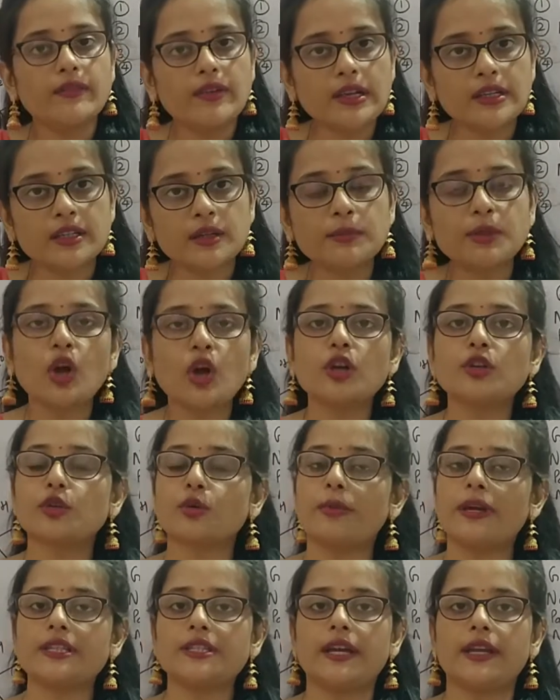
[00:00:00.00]
I welcome you all to
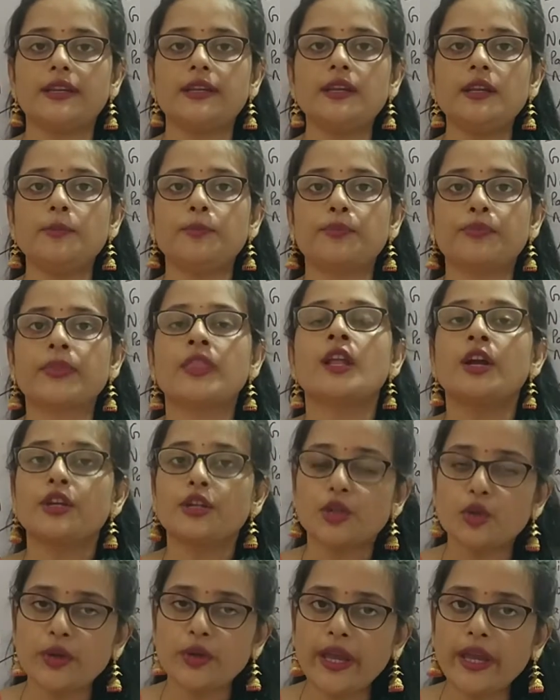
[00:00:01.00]
my channel.
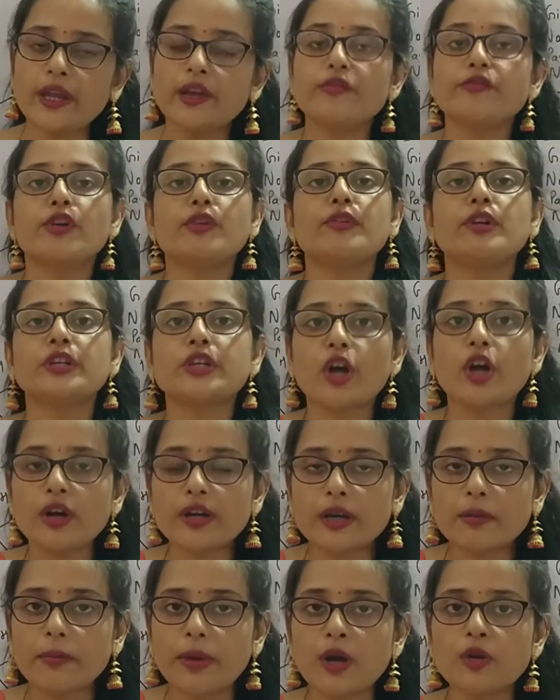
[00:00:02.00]
Today we will
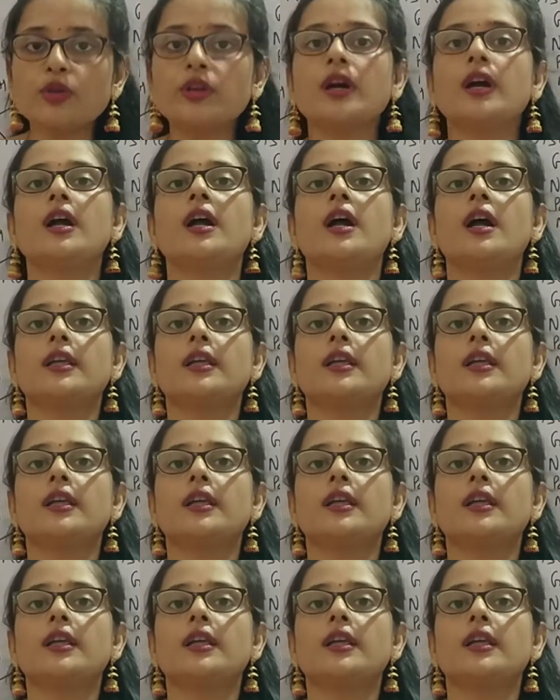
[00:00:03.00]
talk about